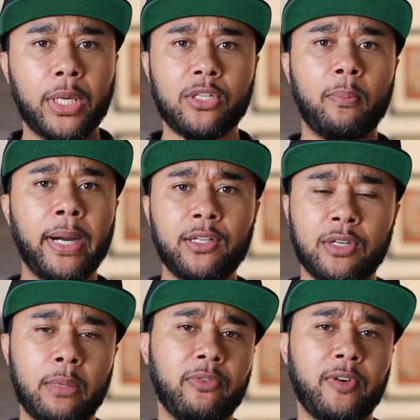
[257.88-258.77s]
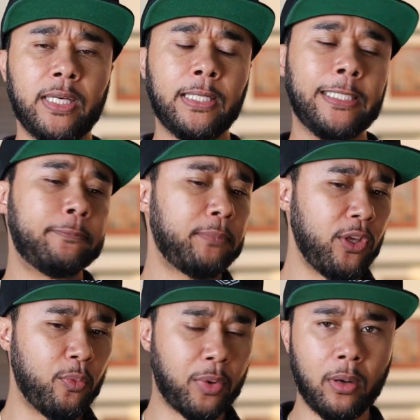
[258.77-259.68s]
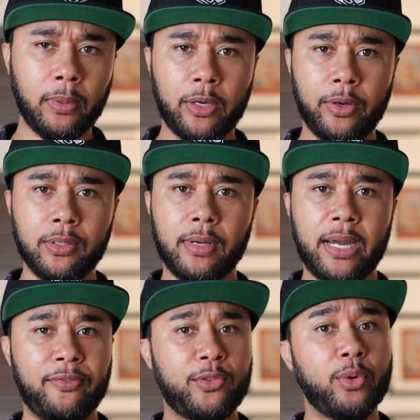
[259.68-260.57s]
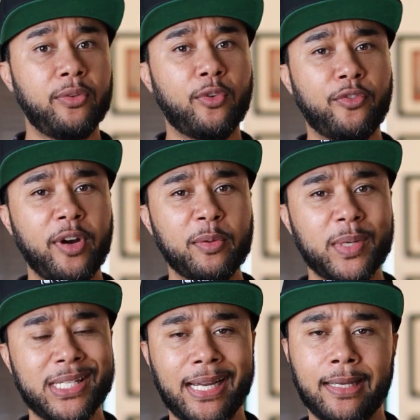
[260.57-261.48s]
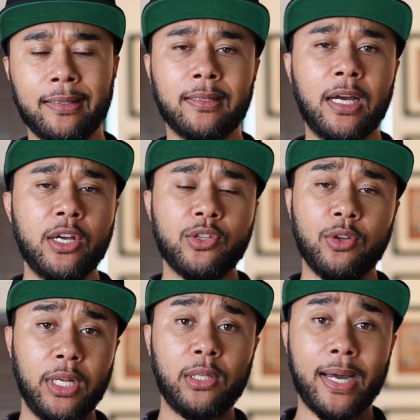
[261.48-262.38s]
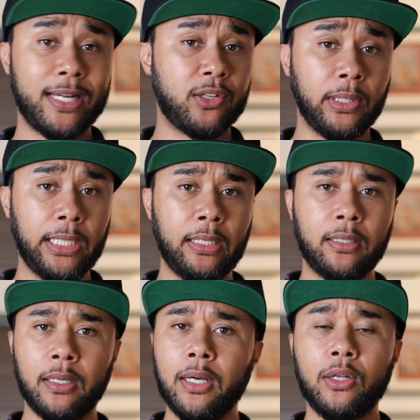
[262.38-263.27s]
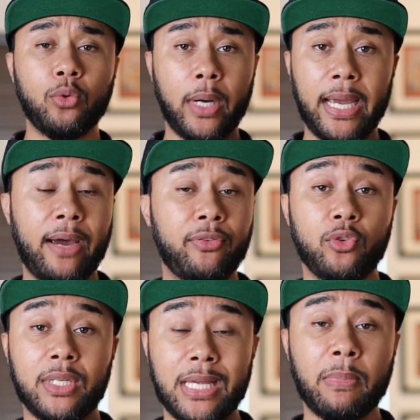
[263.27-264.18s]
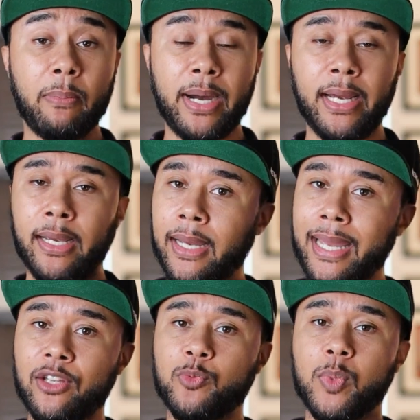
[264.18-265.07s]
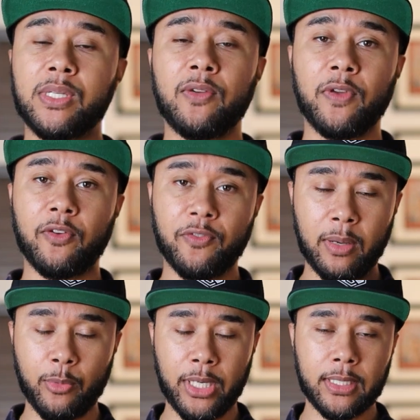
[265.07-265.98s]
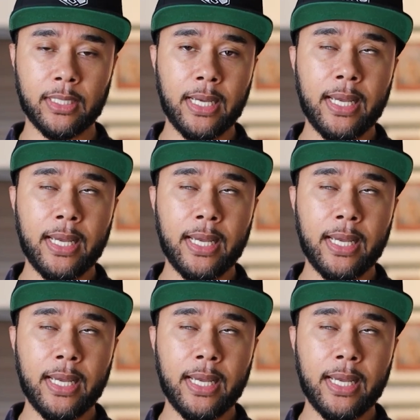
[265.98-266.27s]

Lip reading: Because your Maya is going to be vanilla. You're probably going to have 24 frames per second. So you need to ask your lead, do I have to set my Maya at a specific frame rate?